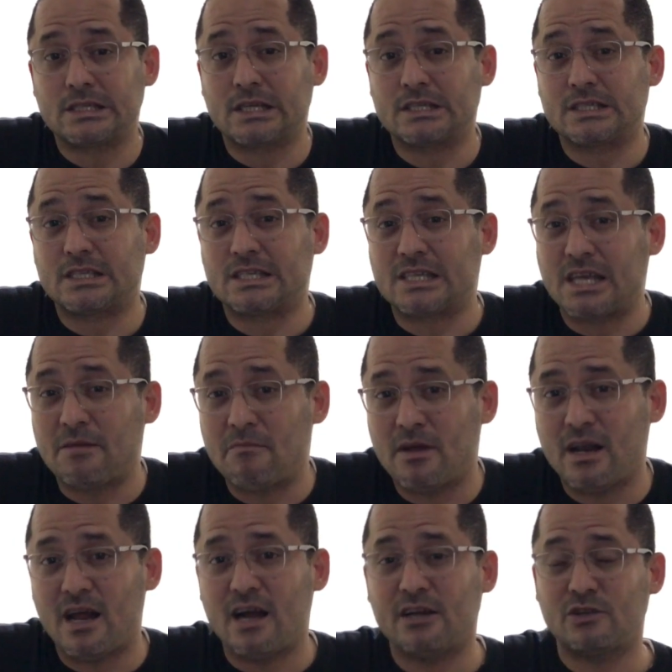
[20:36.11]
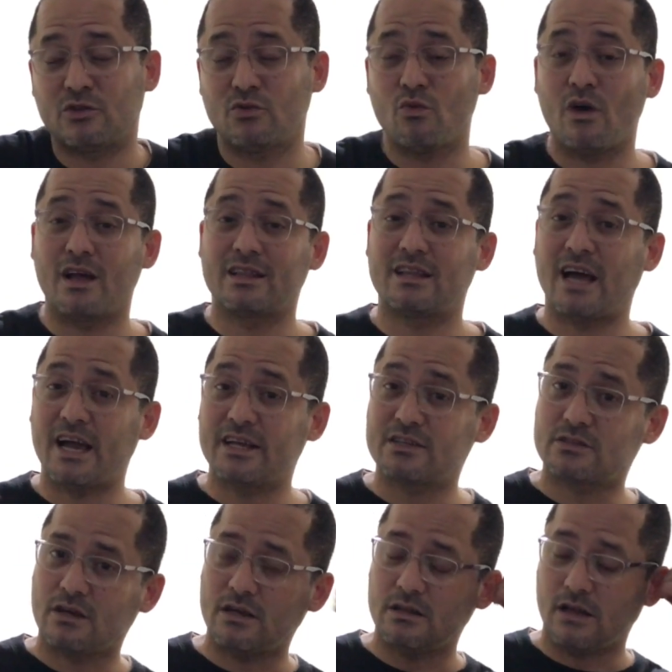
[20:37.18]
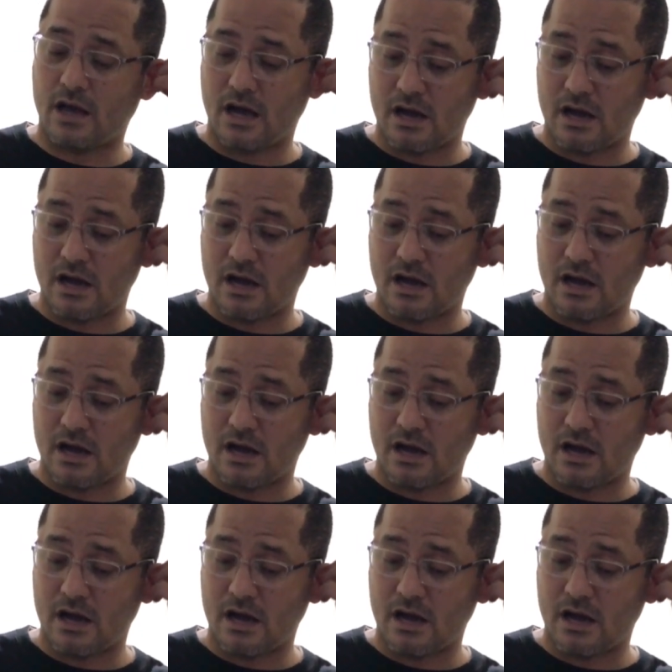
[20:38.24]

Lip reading: similar to a Dyson.